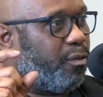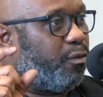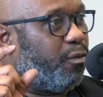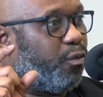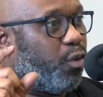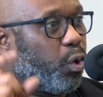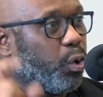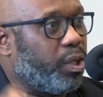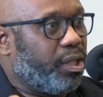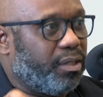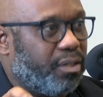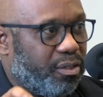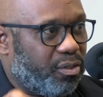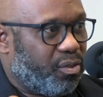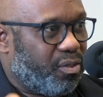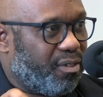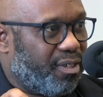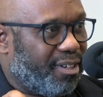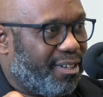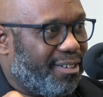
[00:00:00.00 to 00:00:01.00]
of a voting
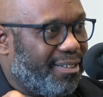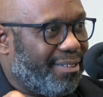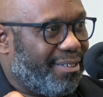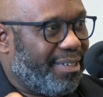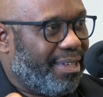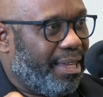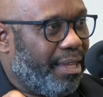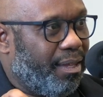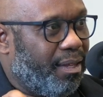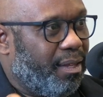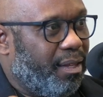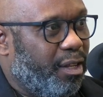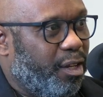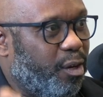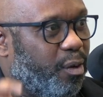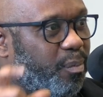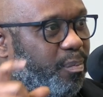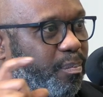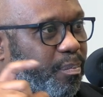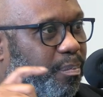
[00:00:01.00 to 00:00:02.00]
district.
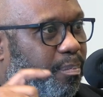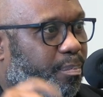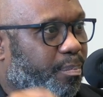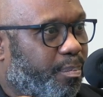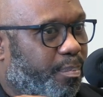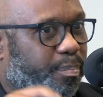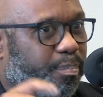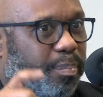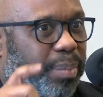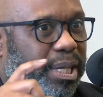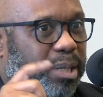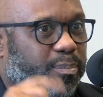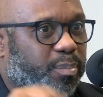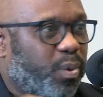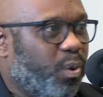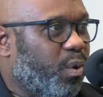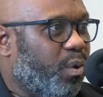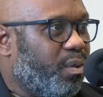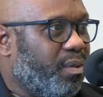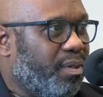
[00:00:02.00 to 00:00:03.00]

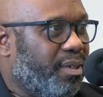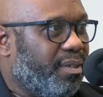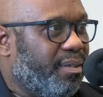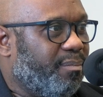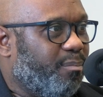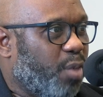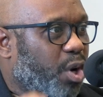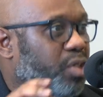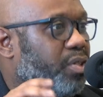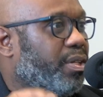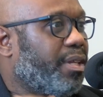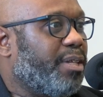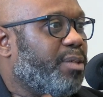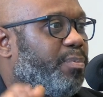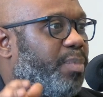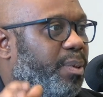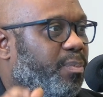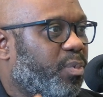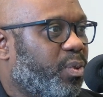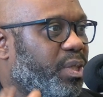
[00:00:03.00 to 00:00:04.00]

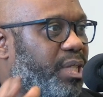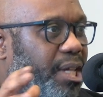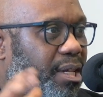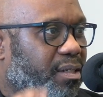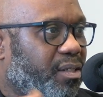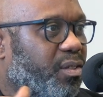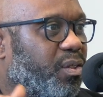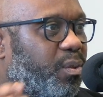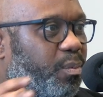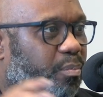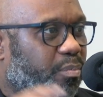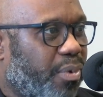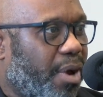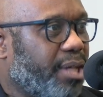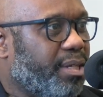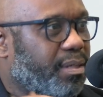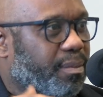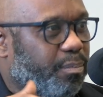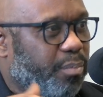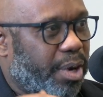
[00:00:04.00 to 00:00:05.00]
Marginalized people tend to
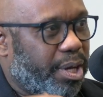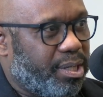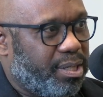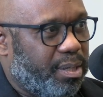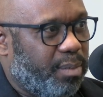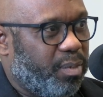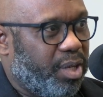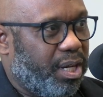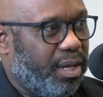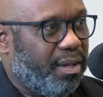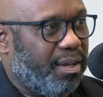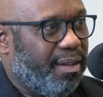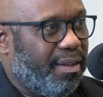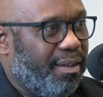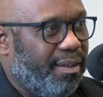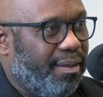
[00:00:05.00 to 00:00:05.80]
proximity.